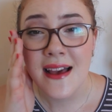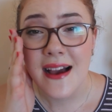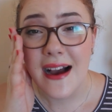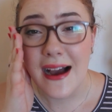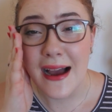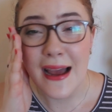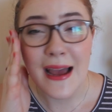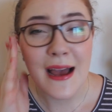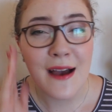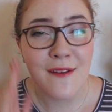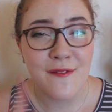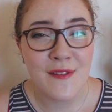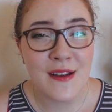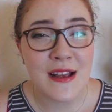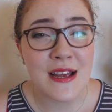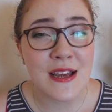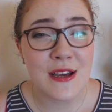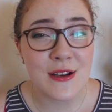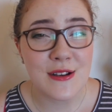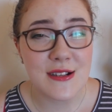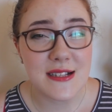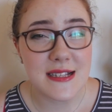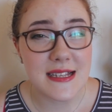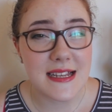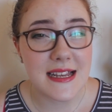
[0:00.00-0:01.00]
I haven't
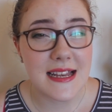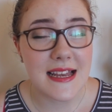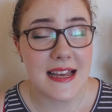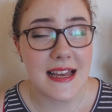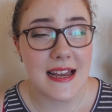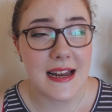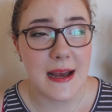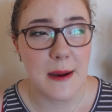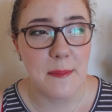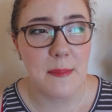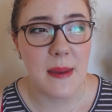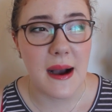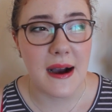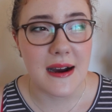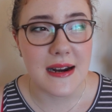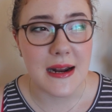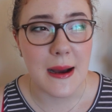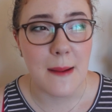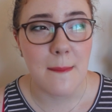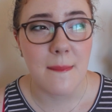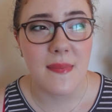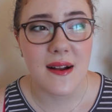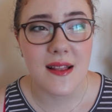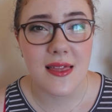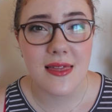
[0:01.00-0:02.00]
used it in about
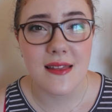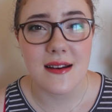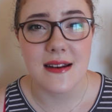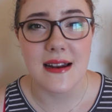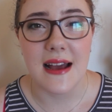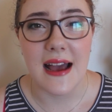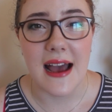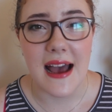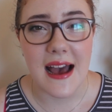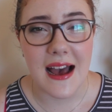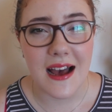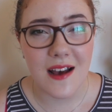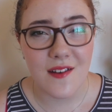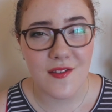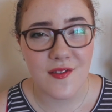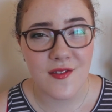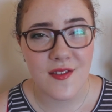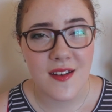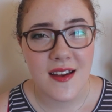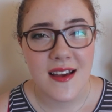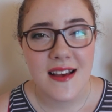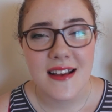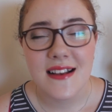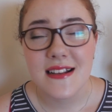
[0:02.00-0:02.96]
a month and a half,